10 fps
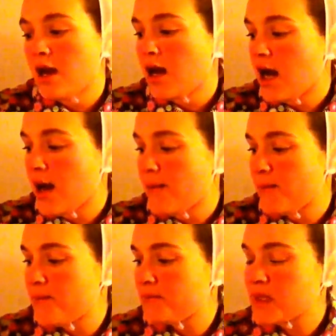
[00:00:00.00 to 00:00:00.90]

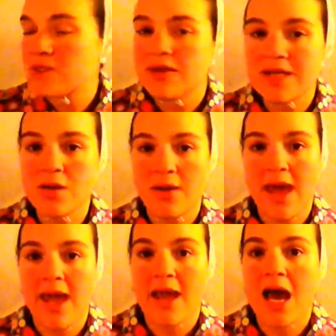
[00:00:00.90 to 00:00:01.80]
So that's
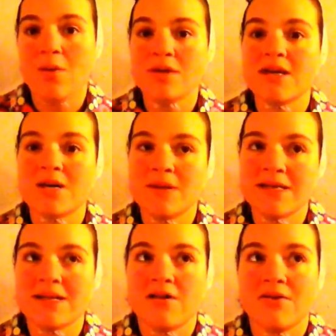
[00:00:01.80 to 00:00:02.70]
okay. I would tell
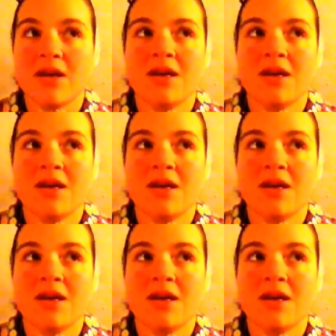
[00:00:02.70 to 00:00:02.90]
myself,